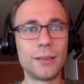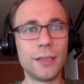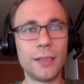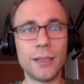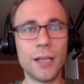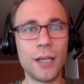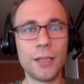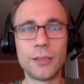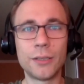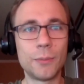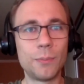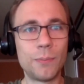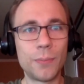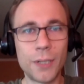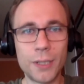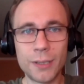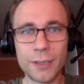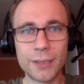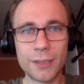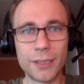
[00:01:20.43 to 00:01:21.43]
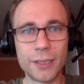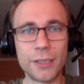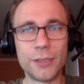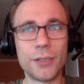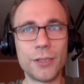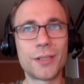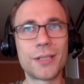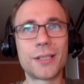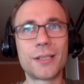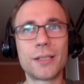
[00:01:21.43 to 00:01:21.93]
Another part is
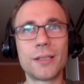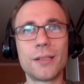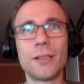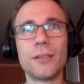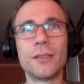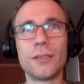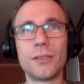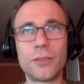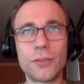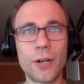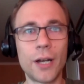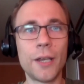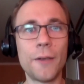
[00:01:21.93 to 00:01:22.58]
just try